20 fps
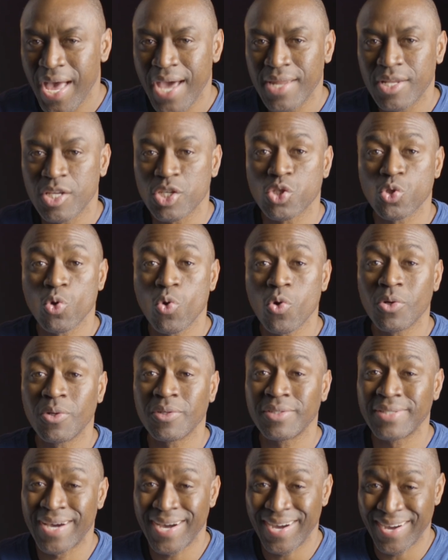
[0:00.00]
add
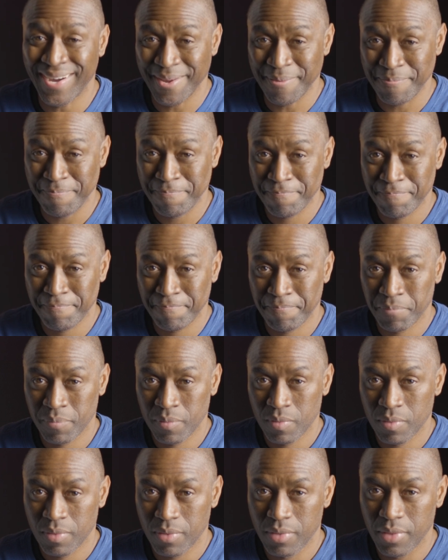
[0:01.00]
historical time.
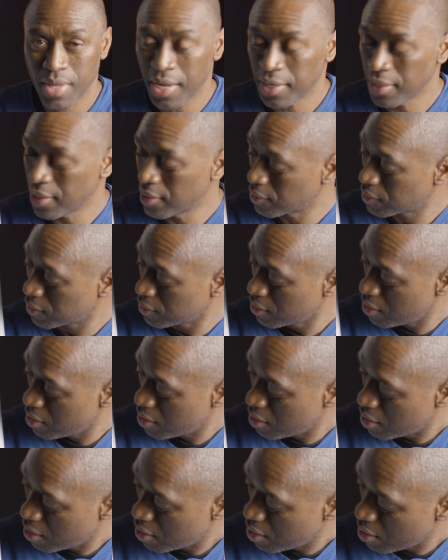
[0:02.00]
That is,
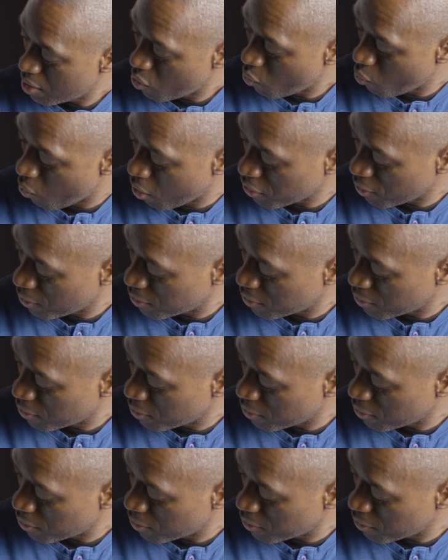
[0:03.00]
what